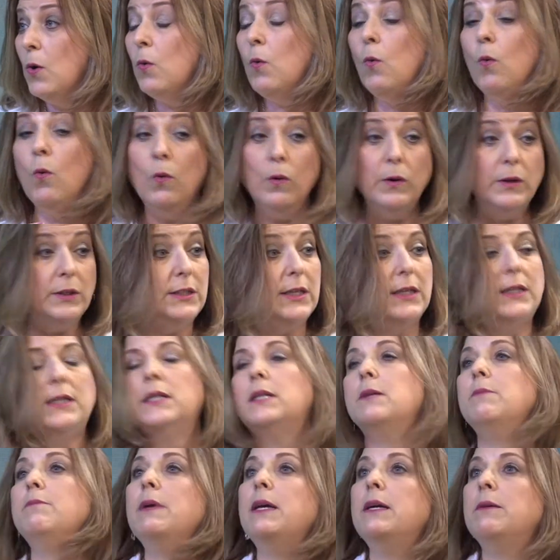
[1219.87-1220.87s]
Or is it
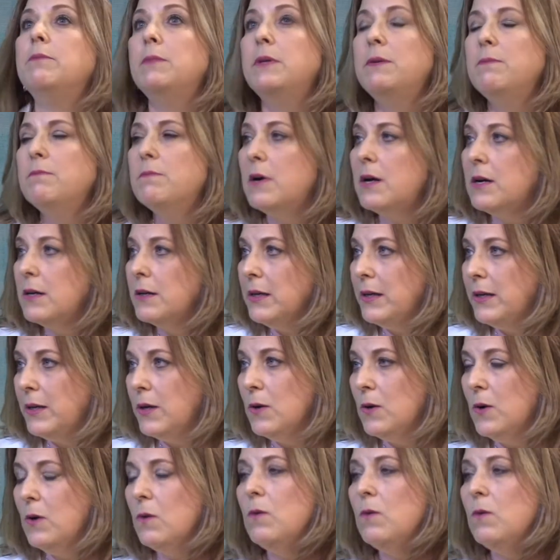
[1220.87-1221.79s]
going to make me money?